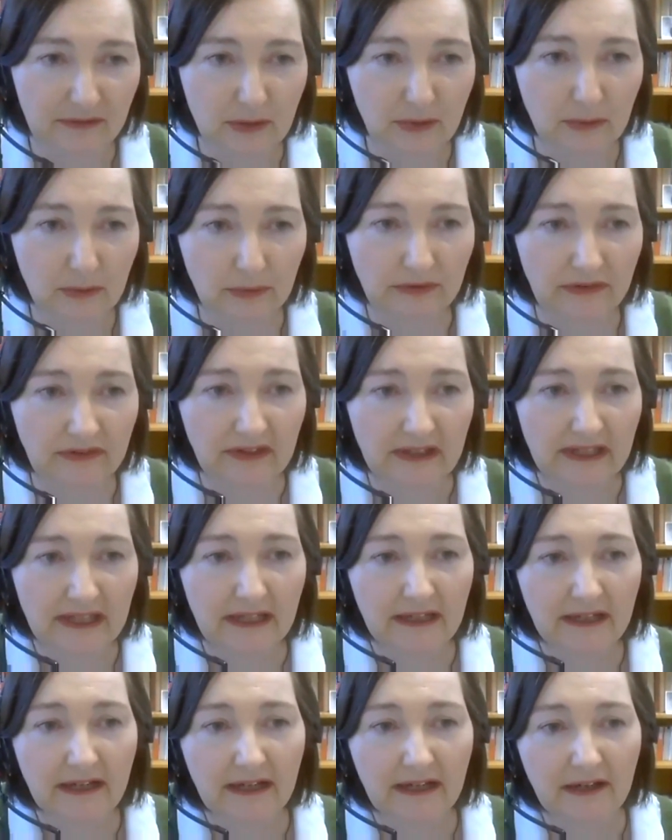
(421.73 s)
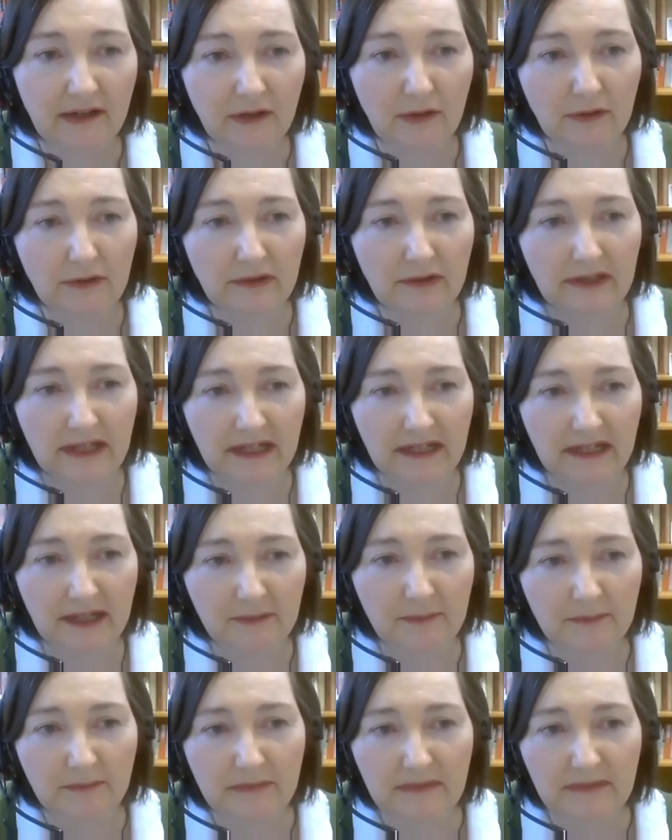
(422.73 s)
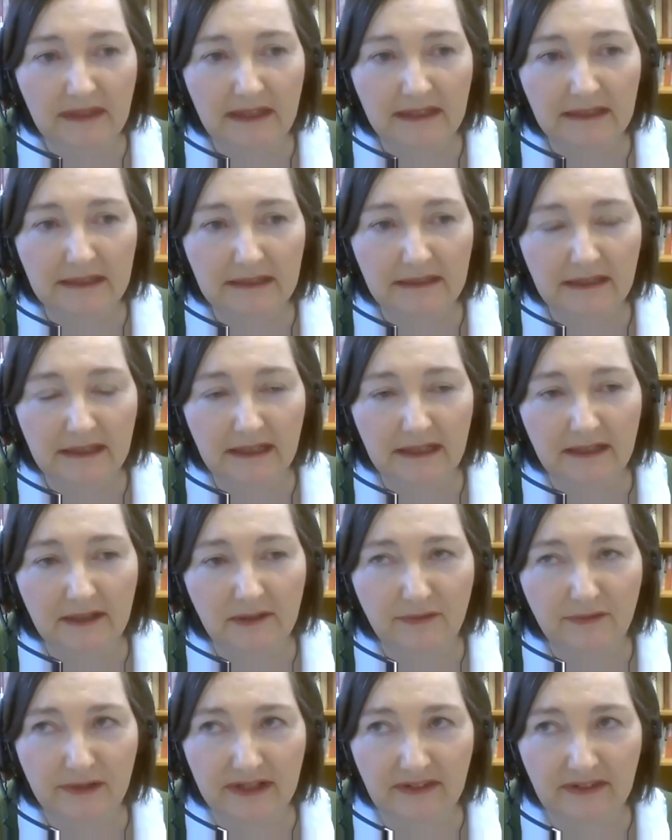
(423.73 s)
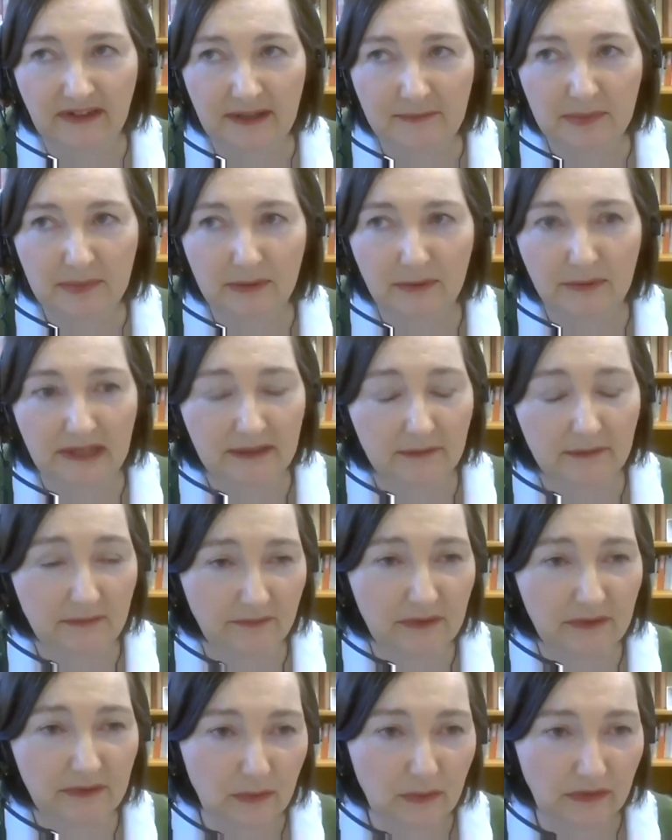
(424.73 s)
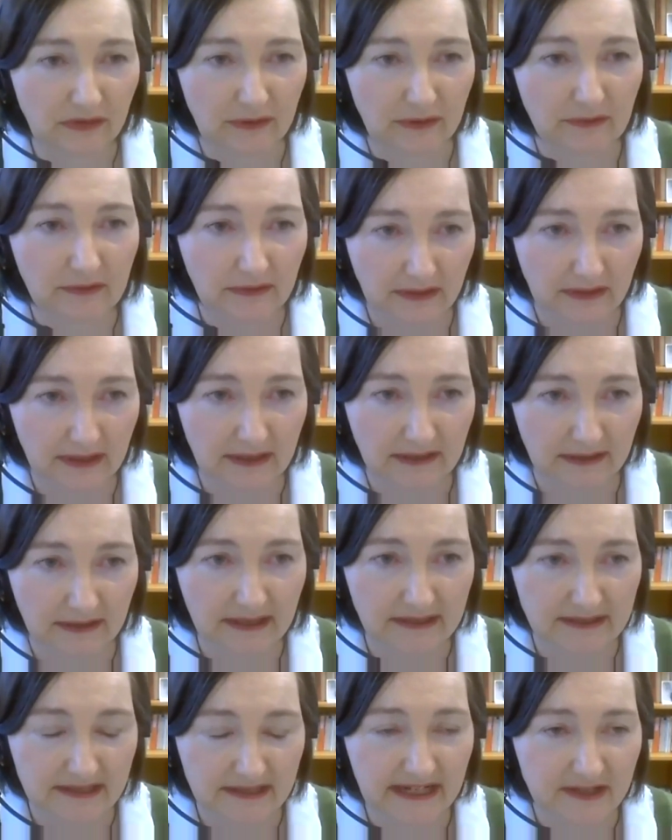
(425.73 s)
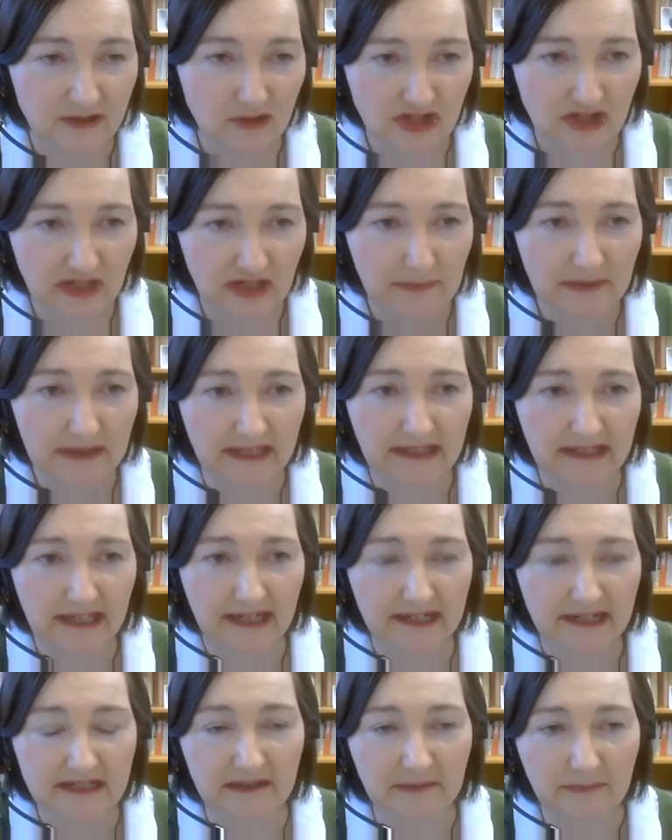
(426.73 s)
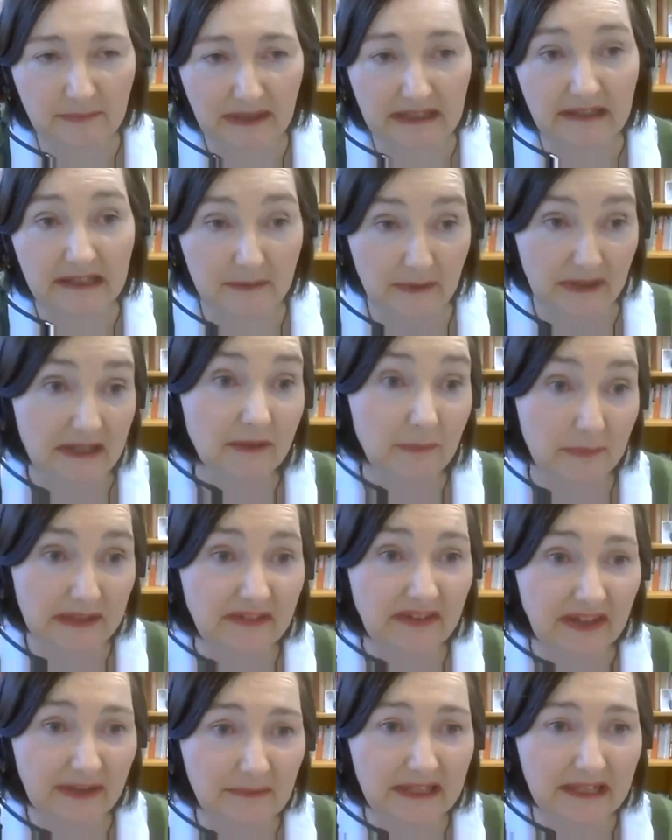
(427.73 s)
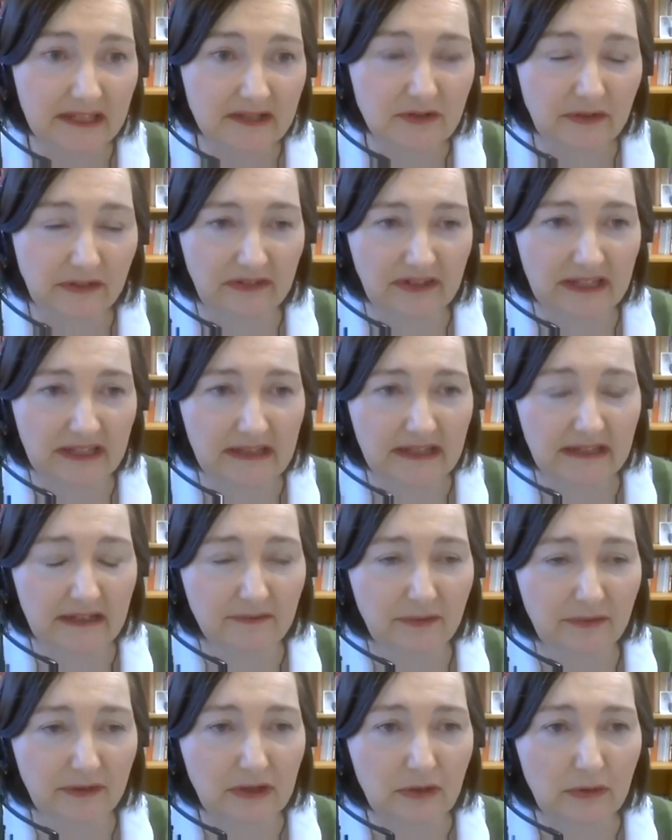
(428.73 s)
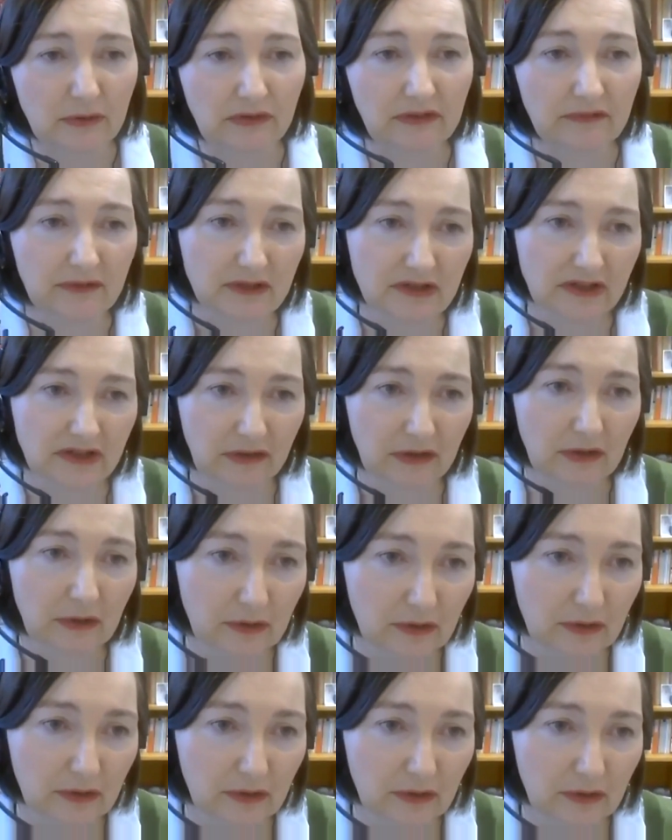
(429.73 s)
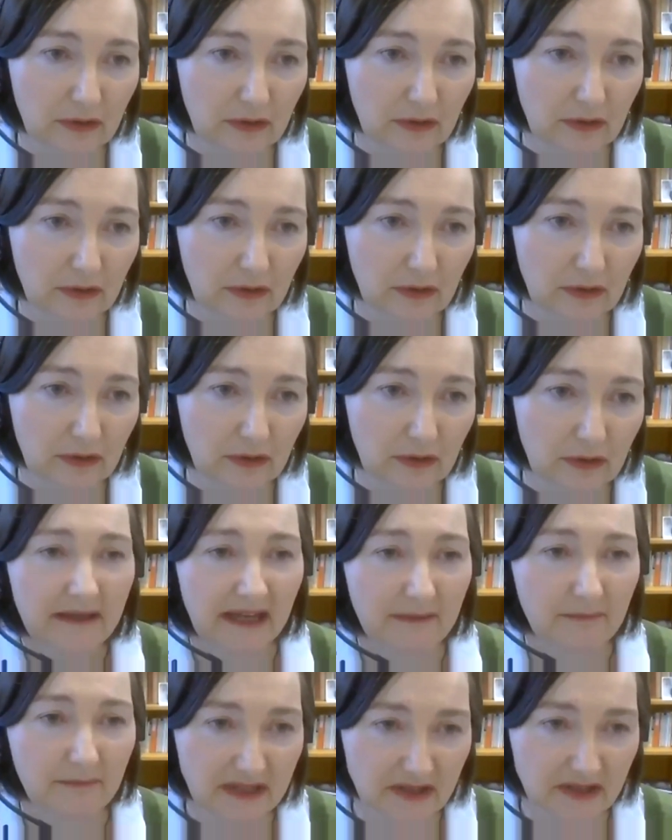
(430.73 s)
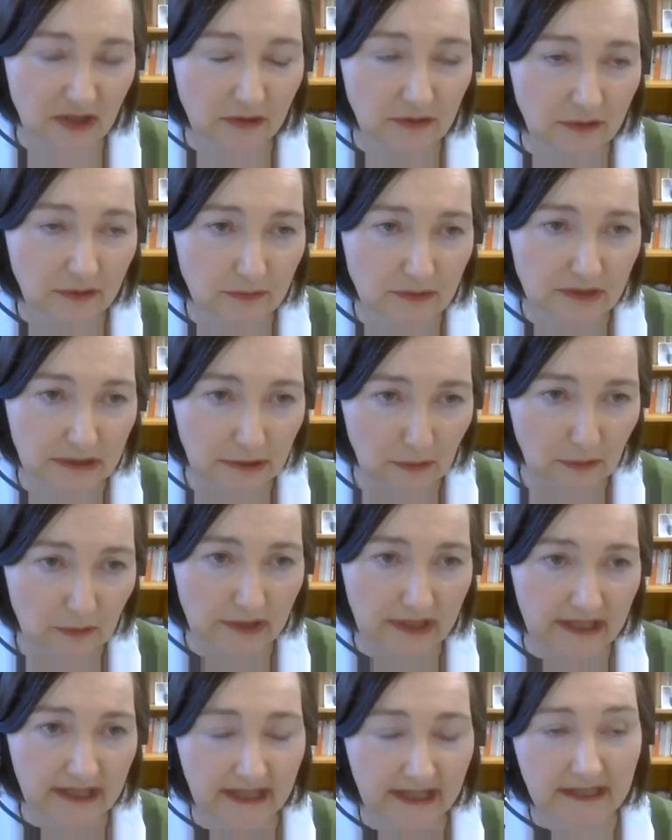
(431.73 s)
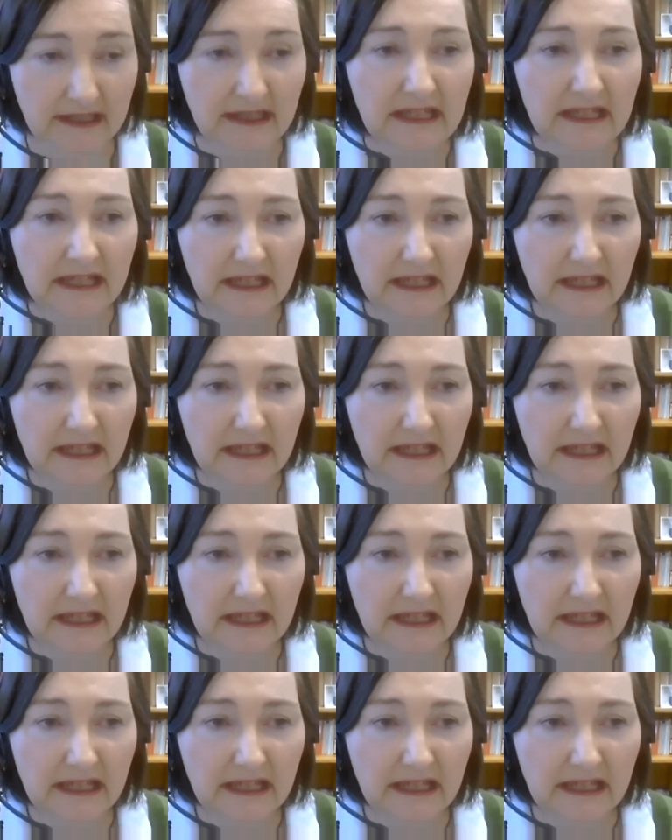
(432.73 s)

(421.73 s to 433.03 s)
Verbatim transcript: of course, on, um, uh, for example, the views on uh, international shipping in the Arctic. But anyway, there'll be something interesting there for you. So if you just Google my name and Macdonald-Laurier